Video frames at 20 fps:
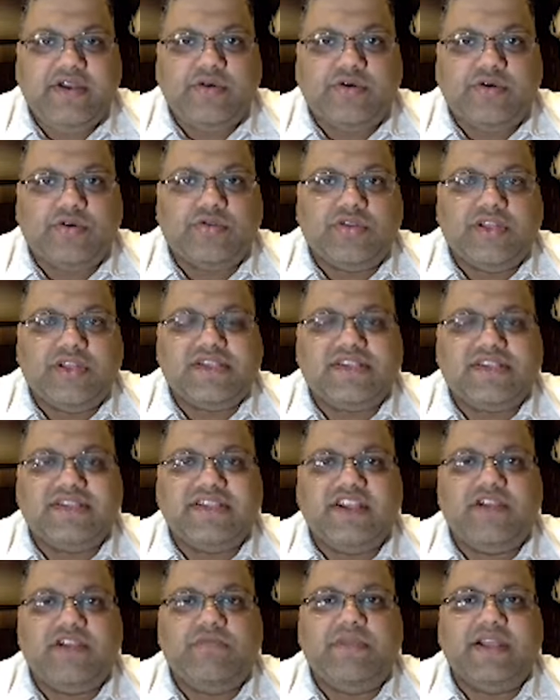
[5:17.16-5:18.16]
Due to this
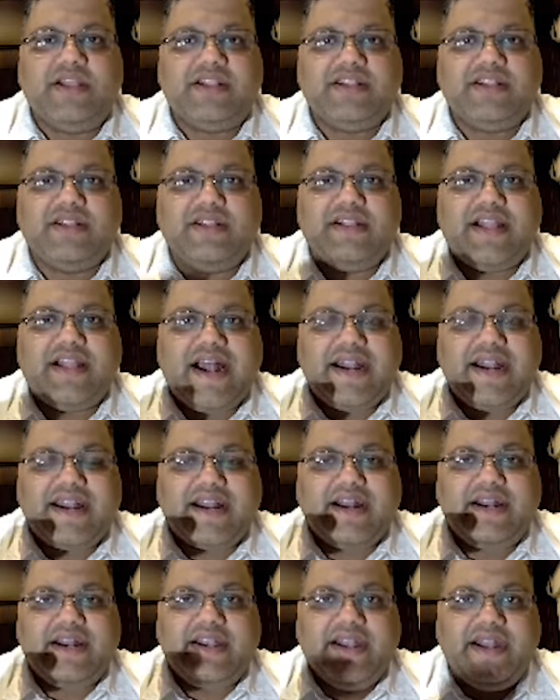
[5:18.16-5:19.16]
there will be a
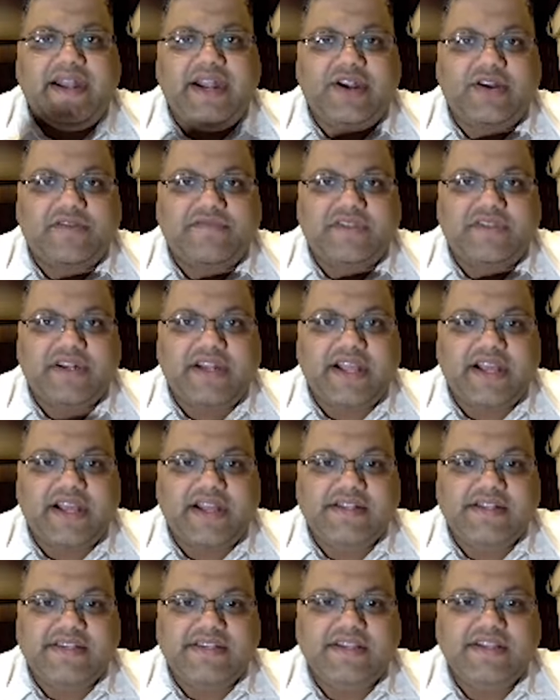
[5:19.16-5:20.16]
lateral tilt of the
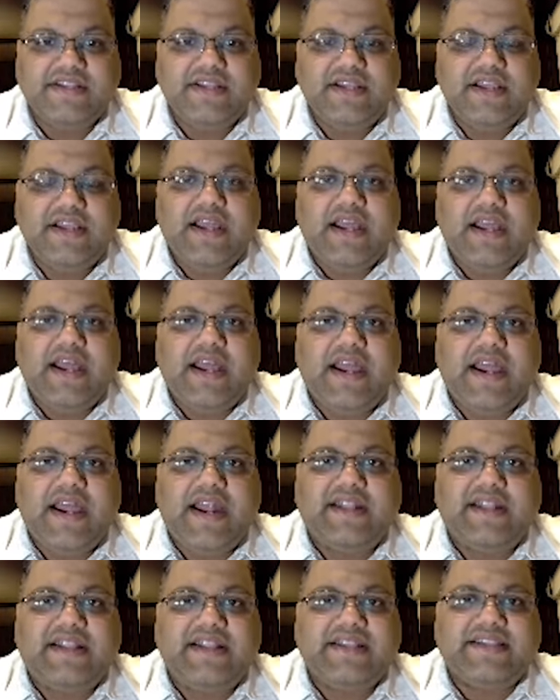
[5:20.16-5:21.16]
talus
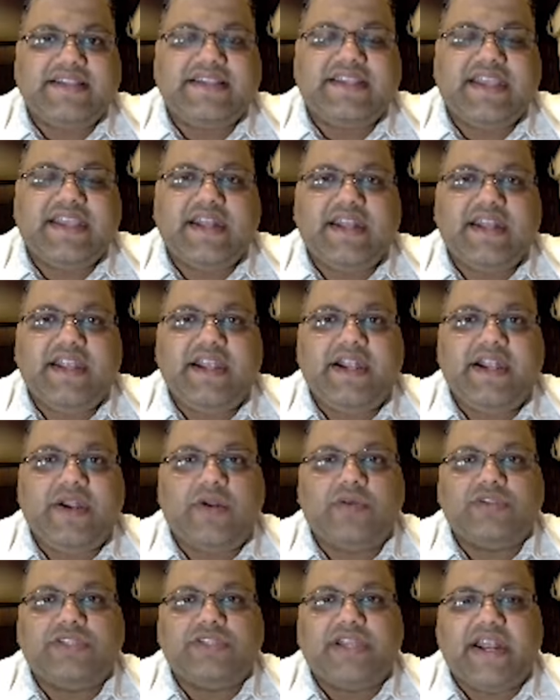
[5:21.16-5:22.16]
and this can lead
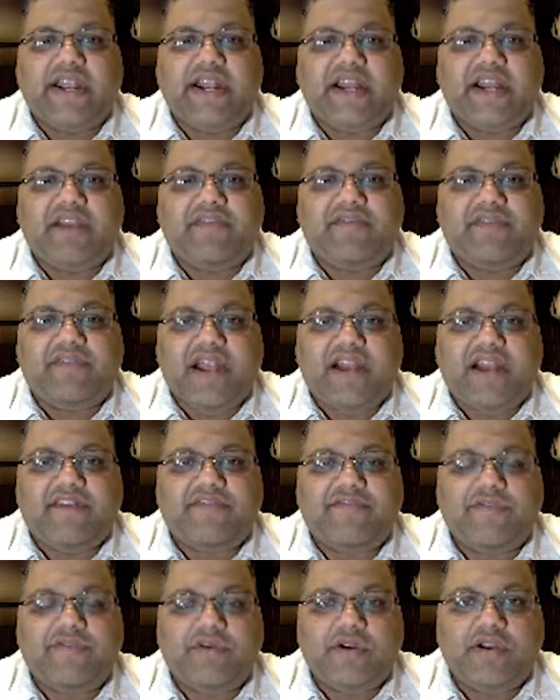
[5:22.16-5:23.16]
to secondary
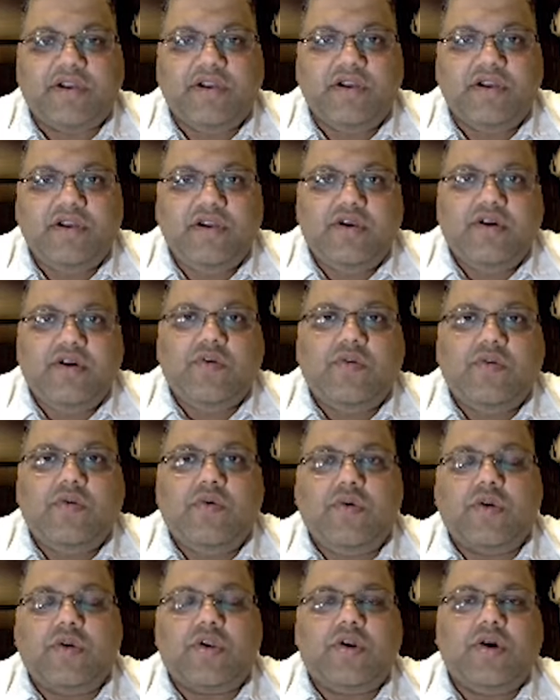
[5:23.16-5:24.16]
flat foot.
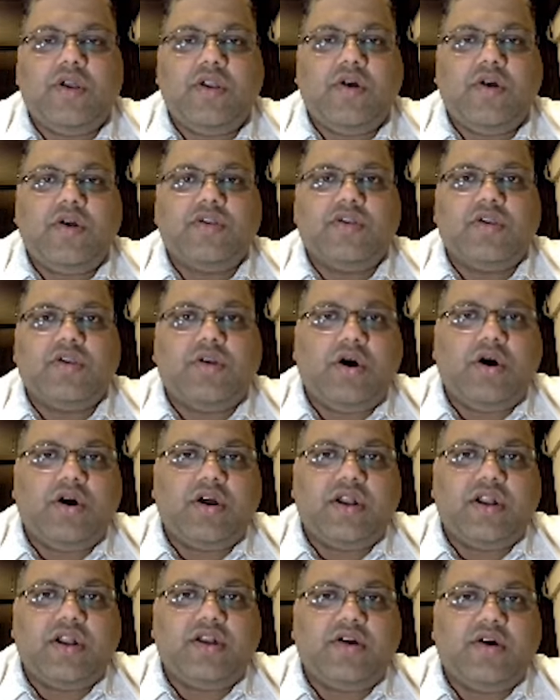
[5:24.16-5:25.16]
Overall on the
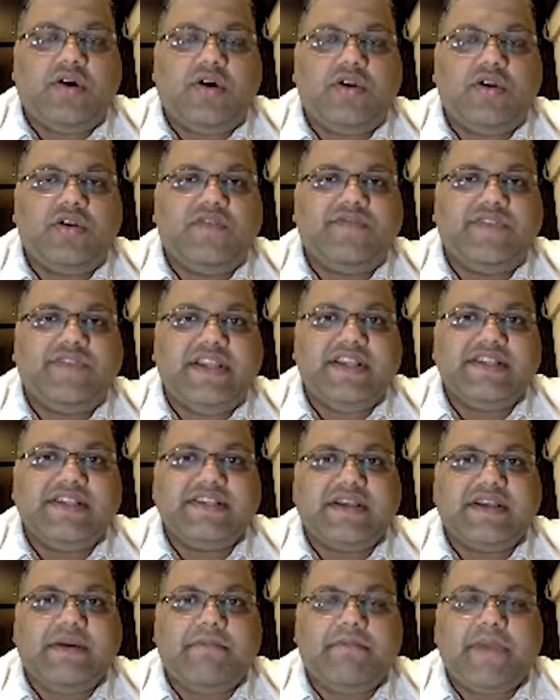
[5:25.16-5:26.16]
long run all of
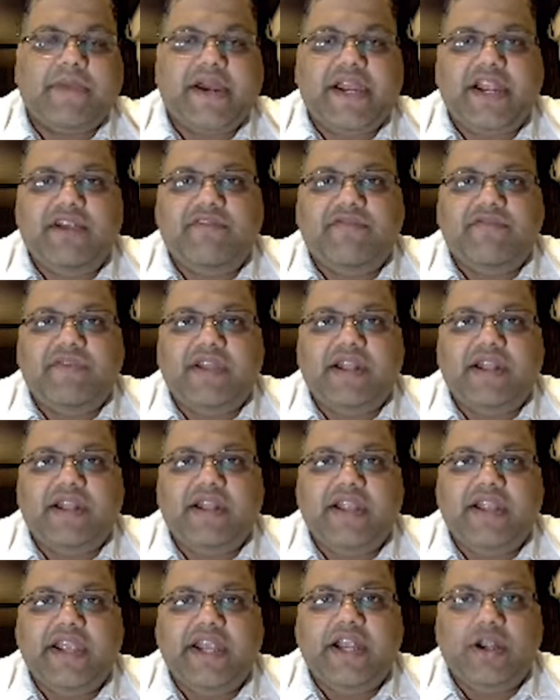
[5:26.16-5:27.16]
these combined will
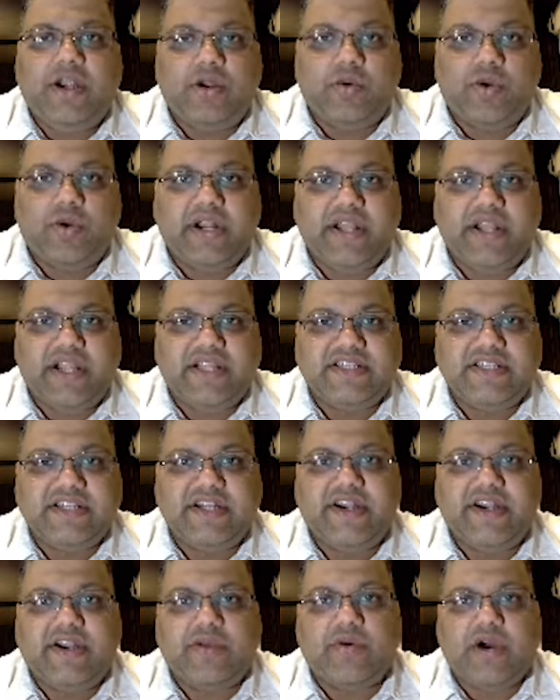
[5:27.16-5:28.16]
lead to a
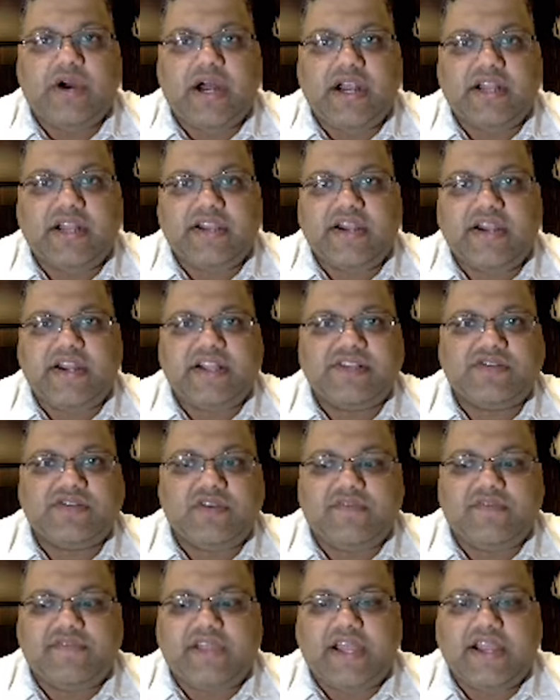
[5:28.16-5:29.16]
degenerative arthritis
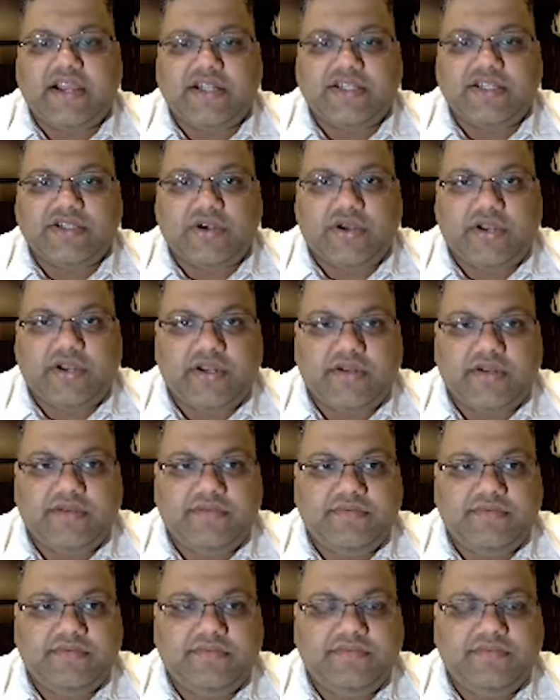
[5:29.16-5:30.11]
of the ankle joint.